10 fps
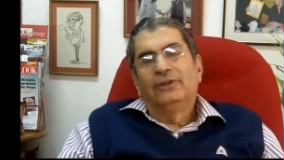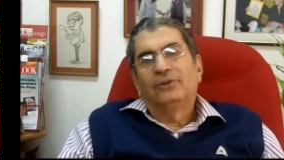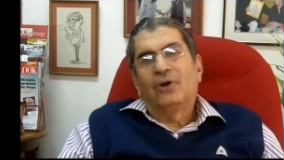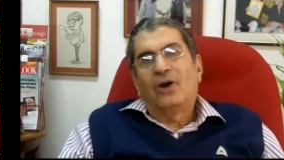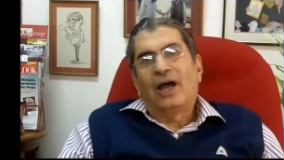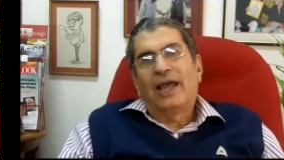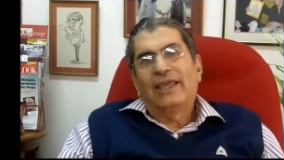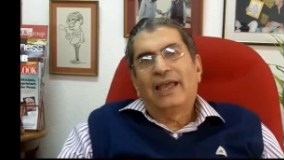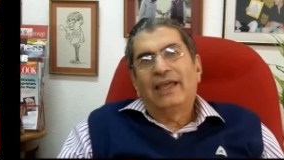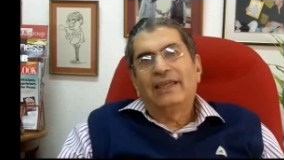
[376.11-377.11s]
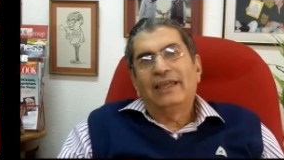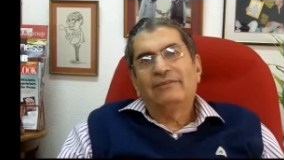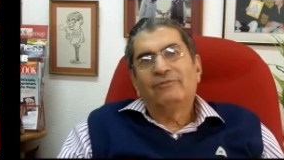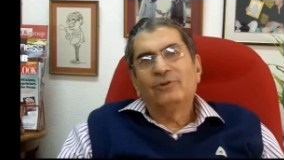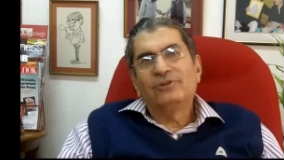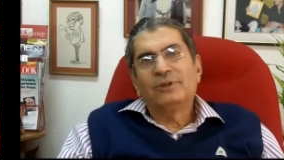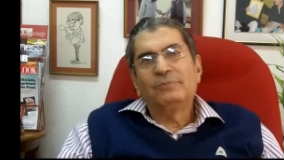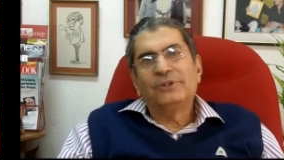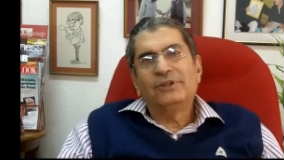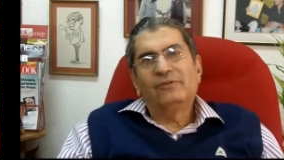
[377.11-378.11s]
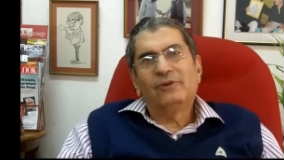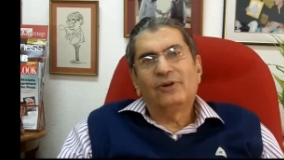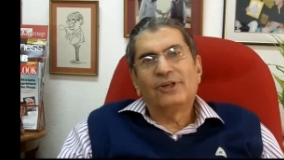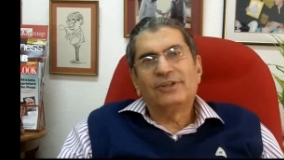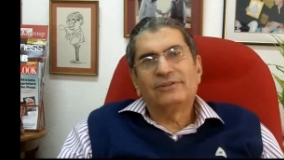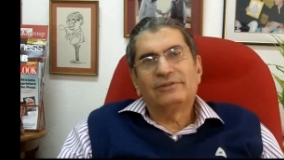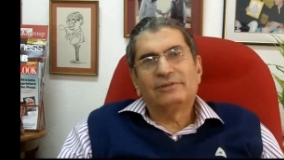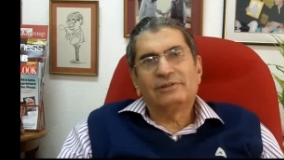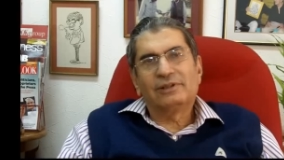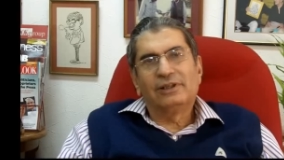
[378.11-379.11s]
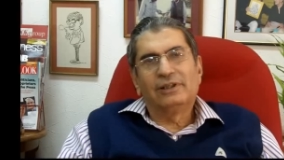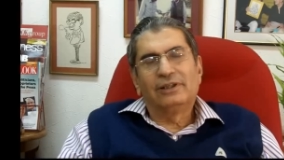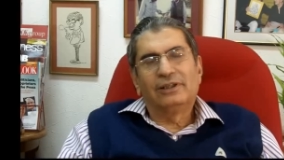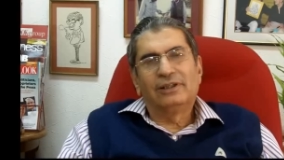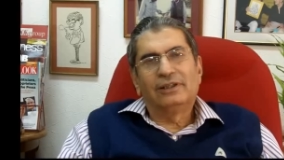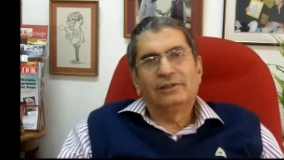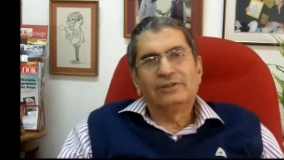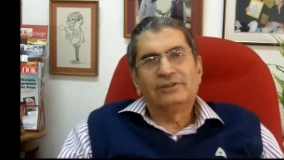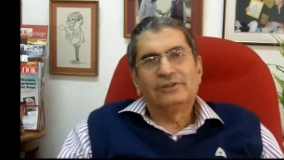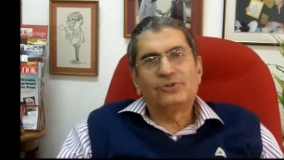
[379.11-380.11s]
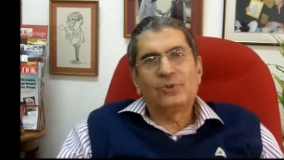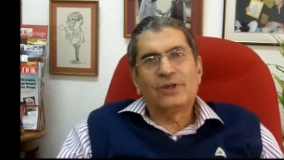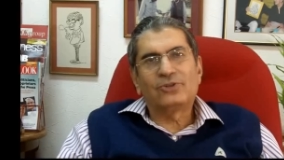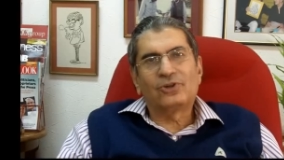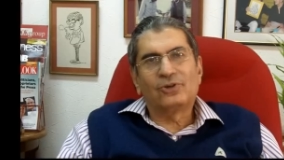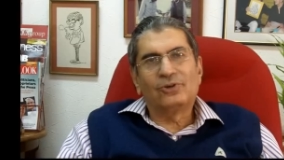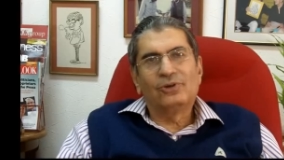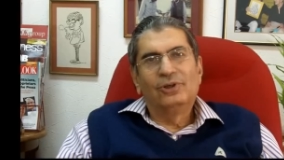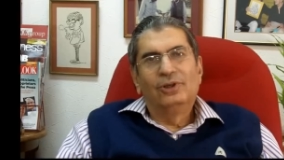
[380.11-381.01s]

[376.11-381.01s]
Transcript: So I, I had full sympathy for his uh, situation